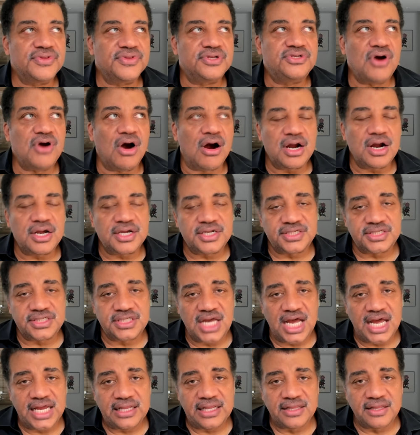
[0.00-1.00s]
dark
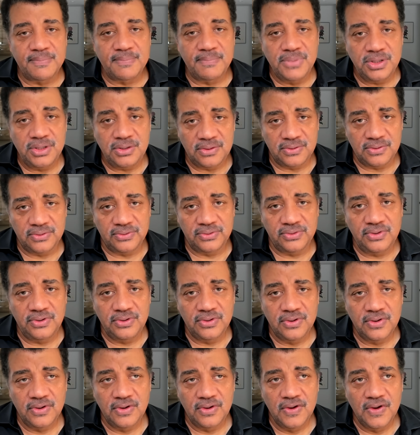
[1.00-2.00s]
side of the moon,
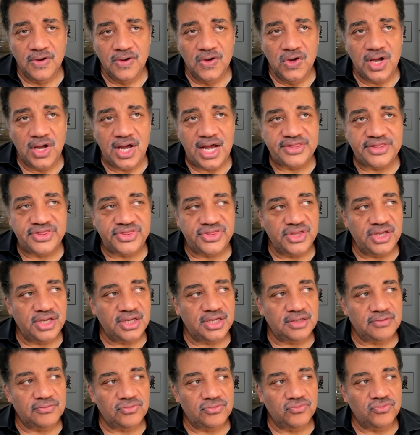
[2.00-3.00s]
I think,
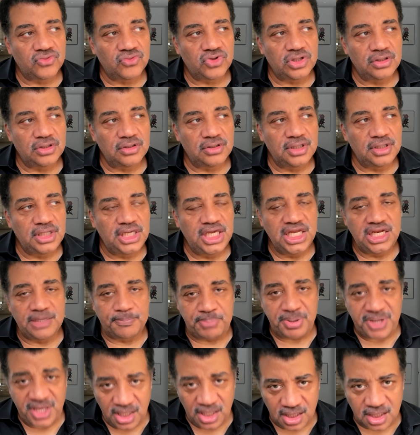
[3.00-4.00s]
hit a
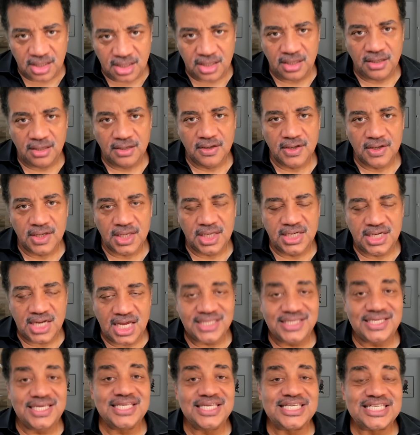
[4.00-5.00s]
peak in
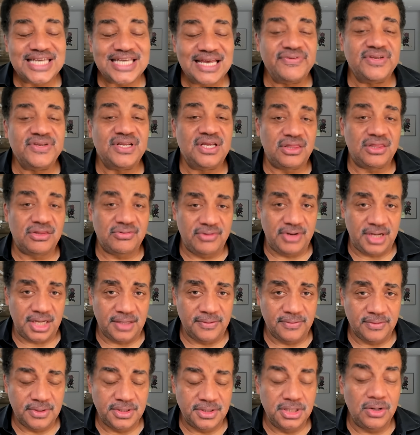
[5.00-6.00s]
1973. Do
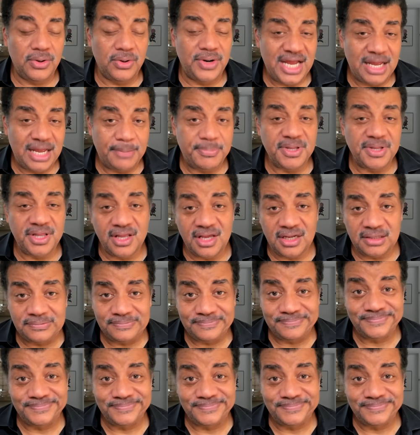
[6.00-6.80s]
you know what happened then?